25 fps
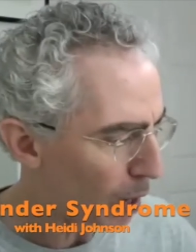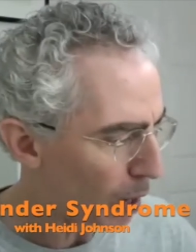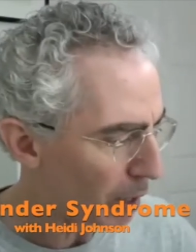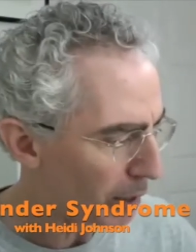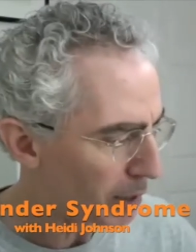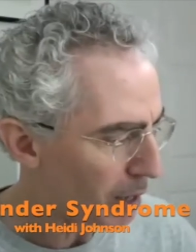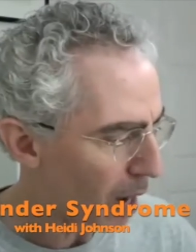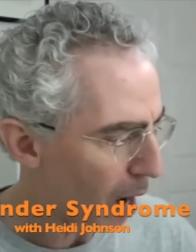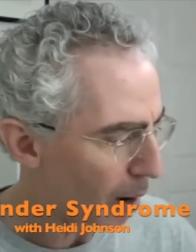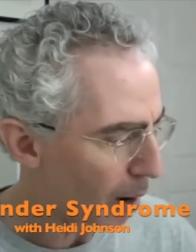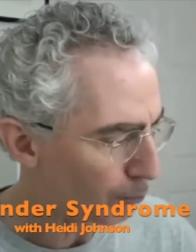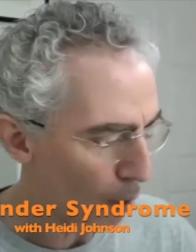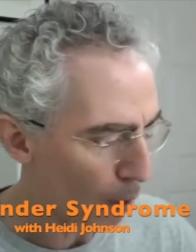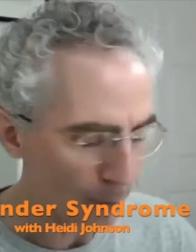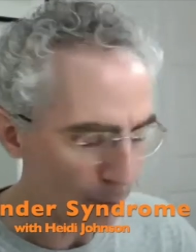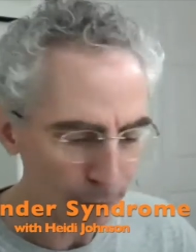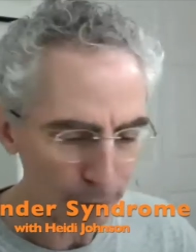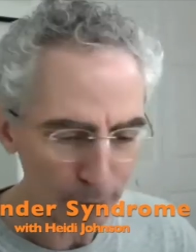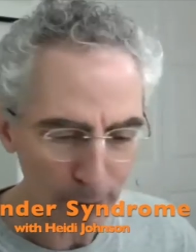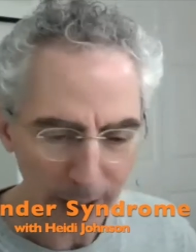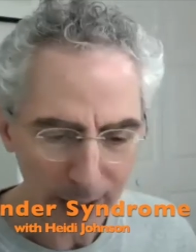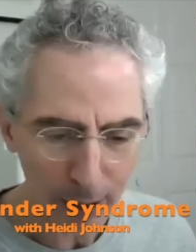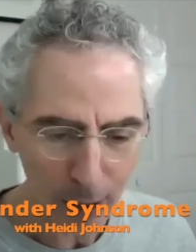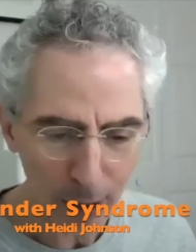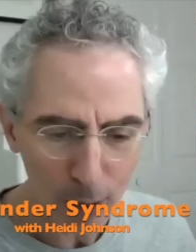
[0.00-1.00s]
on Nonprofit
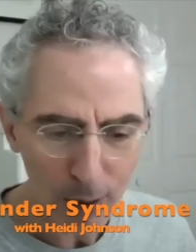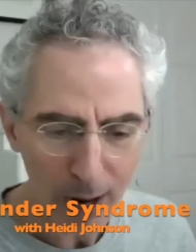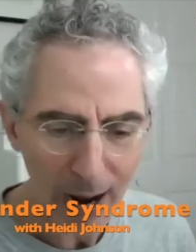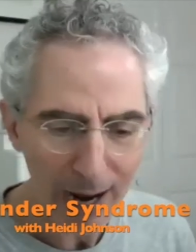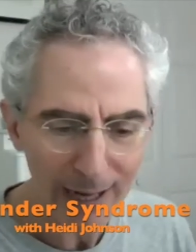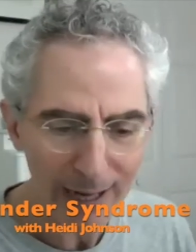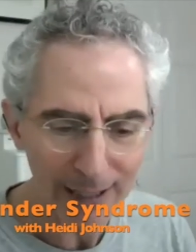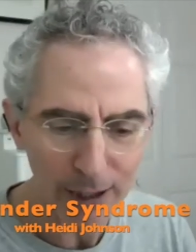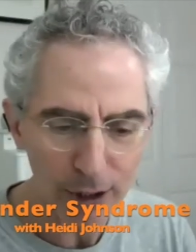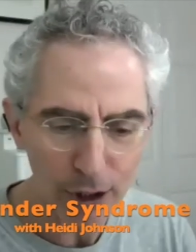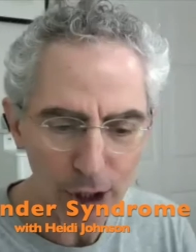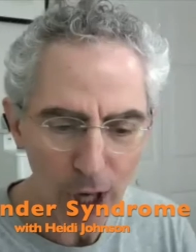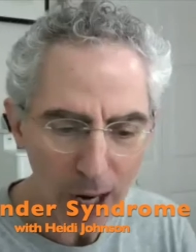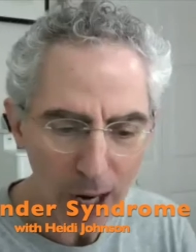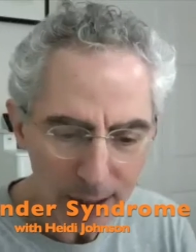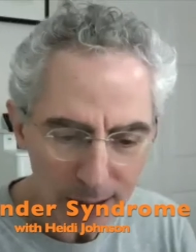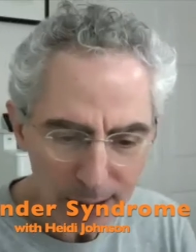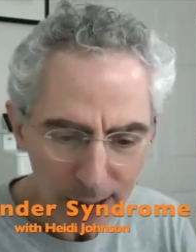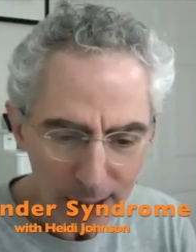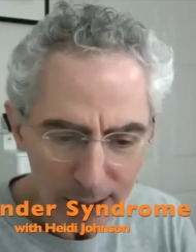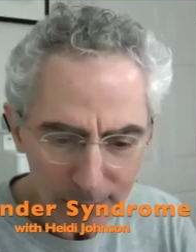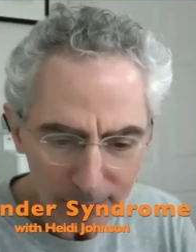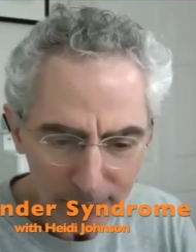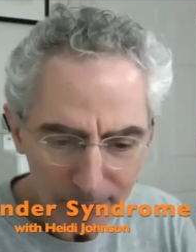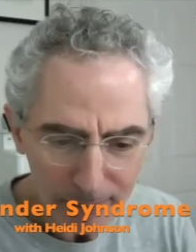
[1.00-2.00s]
Radio, Heidi
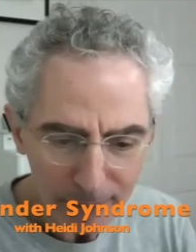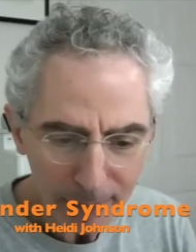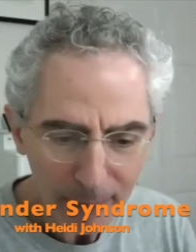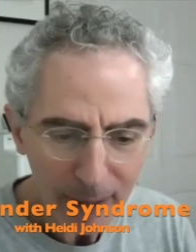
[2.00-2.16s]
Johnson.